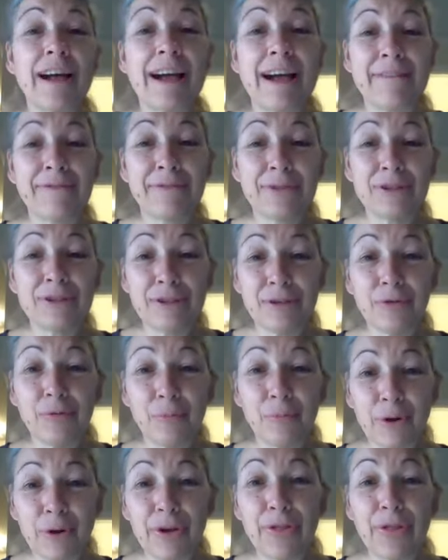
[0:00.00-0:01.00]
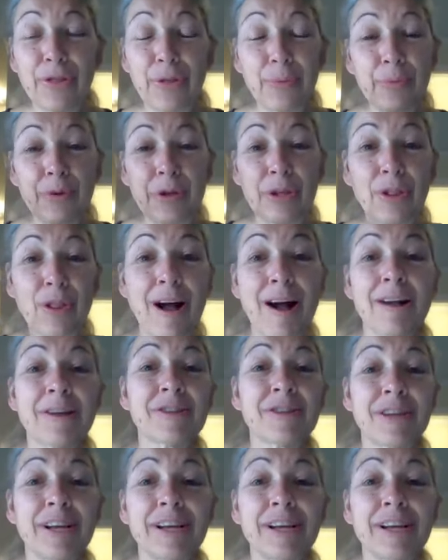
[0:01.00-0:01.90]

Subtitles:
have to deal with three locks.